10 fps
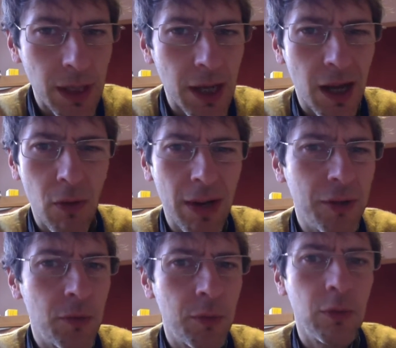How can
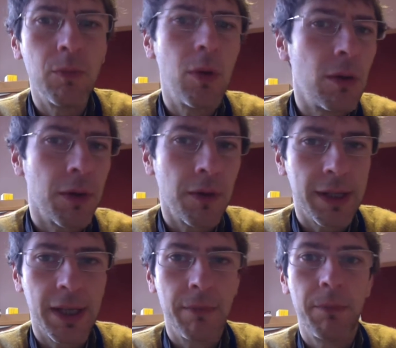you put both on the
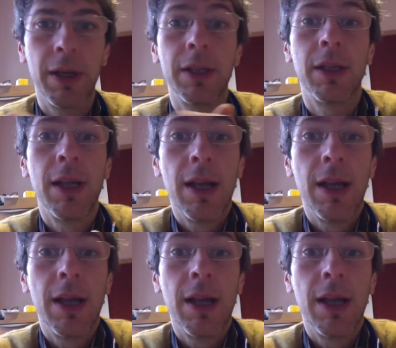same page?